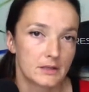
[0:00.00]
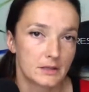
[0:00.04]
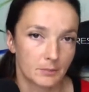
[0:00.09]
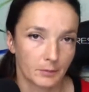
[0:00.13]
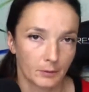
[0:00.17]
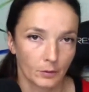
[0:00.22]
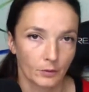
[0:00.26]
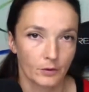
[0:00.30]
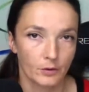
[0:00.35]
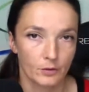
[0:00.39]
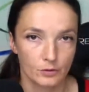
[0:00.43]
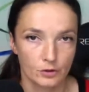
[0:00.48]

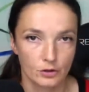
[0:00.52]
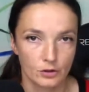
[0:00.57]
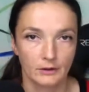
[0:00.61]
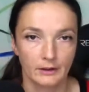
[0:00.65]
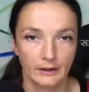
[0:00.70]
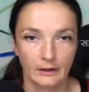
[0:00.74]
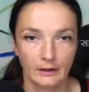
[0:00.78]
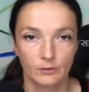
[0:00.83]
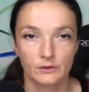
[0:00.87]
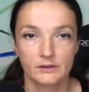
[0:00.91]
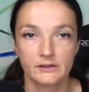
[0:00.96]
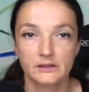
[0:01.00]
deploy
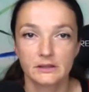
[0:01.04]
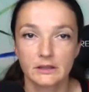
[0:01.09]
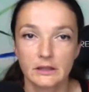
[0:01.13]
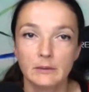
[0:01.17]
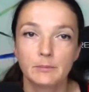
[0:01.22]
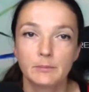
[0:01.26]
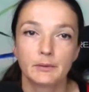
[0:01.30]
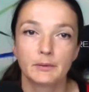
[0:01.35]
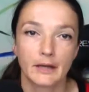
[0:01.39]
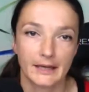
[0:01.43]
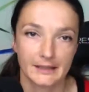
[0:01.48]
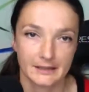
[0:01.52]
usually on C
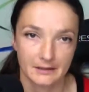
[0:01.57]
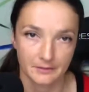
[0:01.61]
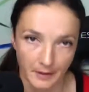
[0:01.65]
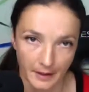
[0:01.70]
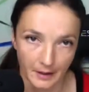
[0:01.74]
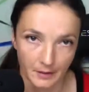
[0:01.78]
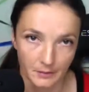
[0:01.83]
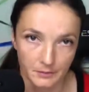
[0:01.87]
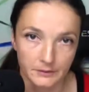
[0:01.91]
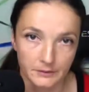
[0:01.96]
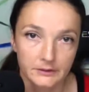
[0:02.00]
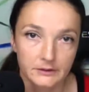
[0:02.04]
plus
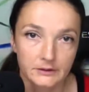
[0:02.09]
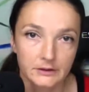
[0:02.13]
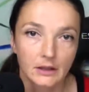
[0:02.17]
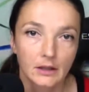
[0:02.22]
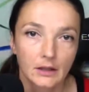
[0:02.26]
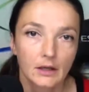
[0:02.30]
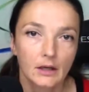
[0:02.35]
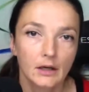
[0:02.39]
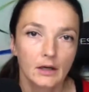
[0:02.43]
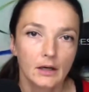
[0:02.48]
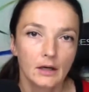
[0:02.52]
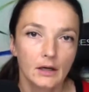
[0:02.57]
rounds.
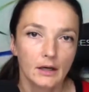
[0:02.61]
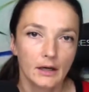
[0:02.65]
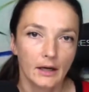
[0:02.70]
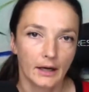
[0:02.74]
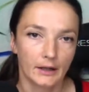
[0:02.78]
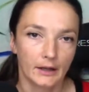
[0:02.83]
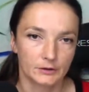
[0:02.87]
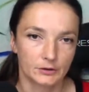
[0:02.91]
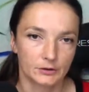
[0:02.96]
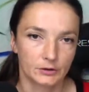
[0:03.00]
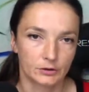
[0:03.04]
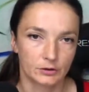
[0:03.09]

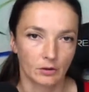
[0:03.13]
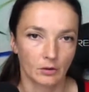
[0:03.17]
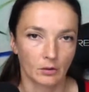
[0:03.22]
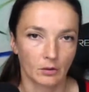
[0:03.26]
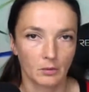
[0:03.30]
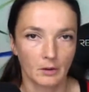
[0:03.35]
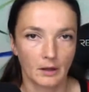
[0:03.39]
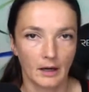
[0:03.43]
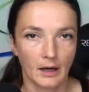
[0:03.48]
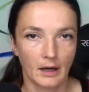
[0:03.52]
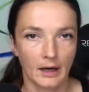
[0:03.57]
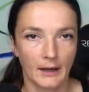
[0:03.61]
And
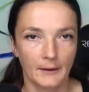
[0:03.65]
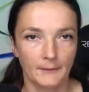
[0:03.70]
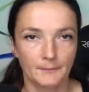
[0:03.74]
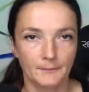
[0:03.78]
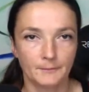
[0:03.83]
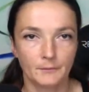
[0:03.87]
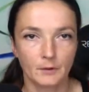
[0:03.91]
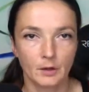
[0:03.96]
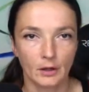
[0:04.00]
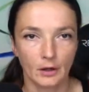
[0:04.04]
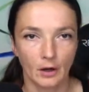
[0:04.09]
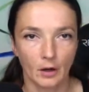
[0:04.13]
so
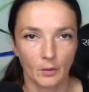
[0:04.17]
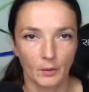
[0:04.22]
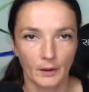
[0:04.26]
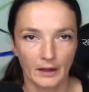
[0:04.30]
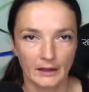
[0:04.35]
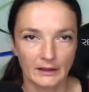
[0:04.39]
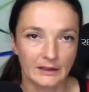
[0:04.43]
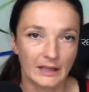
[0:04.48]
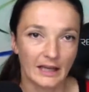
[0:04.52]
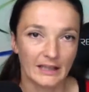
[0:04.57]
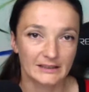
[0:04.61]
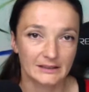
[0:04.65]

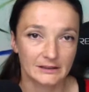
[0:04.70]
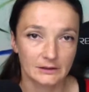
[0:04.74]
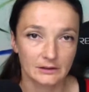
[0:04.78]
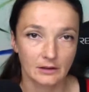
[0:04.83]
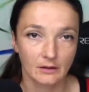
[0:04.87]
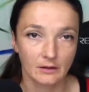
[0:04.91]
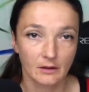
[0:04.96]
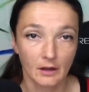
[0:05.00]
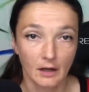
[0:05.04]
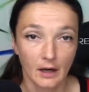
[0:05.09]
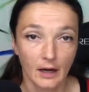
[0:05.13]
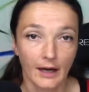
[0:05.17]
and that's
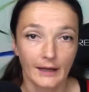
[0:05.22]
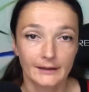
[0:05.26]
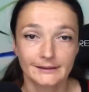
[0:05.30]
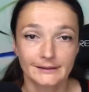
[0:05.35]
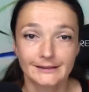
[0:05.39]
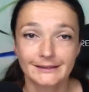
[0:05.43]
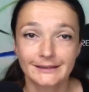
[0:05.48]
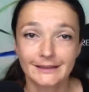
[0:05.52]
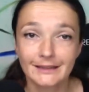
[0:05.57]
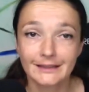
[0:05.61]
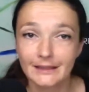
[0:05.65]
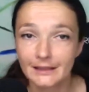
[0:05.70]
and
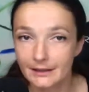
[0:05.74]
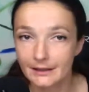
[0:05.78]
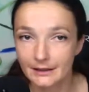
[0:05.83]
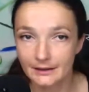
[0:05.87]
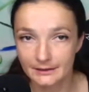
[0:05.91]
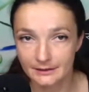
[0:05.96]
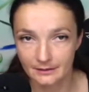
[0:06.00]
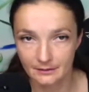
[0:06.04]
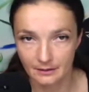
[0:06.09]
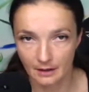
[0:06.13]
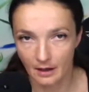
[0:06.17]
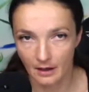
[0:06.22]
C
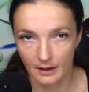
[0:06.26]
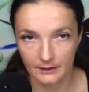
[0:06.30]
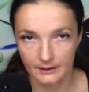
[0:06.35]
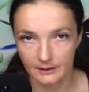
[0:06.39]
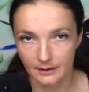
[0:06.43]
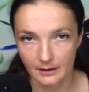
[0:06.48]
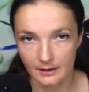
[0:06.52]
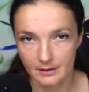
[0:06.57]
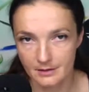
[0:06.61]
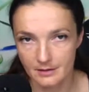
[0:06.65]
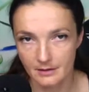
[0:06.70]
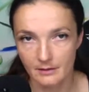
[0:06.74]
is not
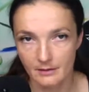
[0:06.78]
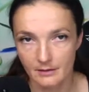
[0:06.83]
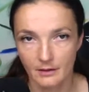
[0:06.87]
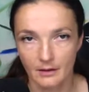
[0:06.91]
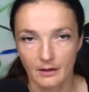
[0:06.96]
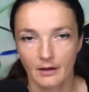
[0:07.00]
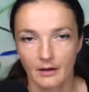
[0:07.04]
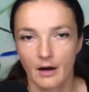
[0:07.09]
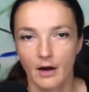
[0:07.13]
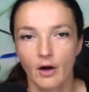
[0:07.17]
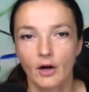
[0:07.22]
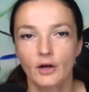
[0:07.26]
is
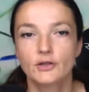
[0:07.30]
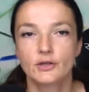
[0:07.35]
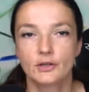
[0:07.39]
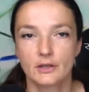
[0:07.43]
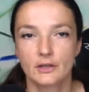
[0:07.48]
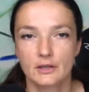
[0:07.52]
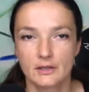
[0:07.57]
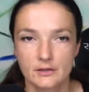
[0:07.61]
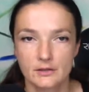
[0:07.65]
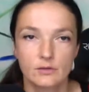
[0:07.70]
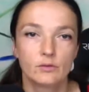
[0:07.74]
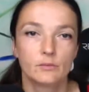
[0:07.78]
100
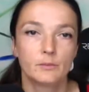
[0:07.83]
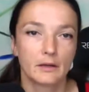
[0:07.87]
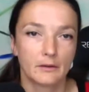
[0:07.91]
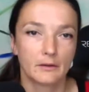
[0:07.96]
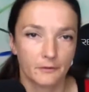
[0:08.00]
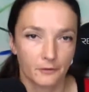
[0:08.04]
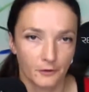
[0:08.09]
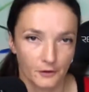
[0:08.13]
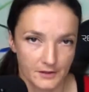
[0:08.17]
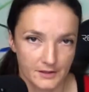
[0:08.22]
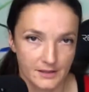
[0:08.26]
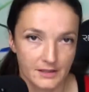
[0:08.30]
is too big
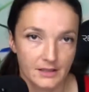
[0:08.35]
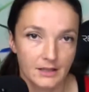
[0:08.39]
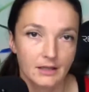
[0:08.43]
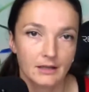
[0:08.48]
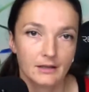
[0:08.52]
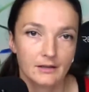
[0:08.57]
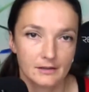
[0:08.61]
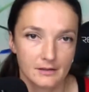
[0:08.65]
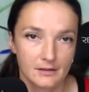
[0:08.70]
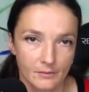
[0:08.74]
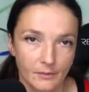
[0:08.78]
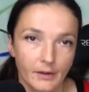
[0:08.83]
for C
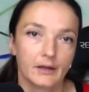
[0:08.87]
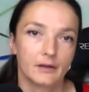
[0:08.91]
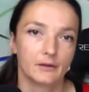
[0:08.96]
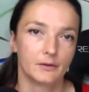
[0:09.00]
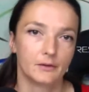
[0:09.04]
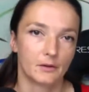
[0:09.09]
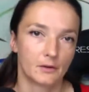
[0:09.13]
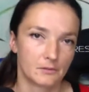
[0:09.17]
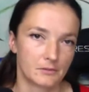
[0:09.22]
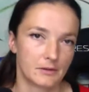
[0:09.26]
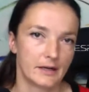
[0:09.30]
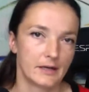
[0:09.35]
as well,
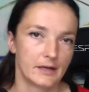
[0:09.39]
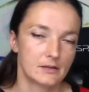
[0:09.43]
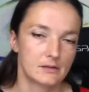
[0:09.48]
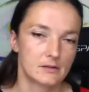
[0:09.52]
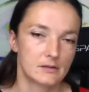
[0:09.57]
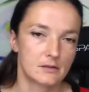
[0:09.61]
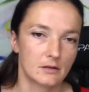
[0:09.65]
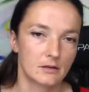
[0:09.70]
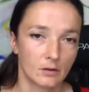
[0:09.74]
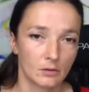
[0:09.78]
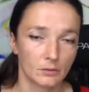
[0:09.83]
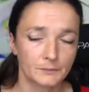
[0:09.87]
right?
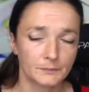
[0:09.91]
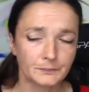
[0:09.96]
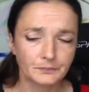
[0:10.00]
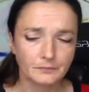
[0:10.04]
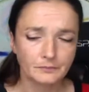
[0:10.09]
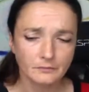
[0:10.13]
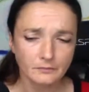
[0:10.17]
So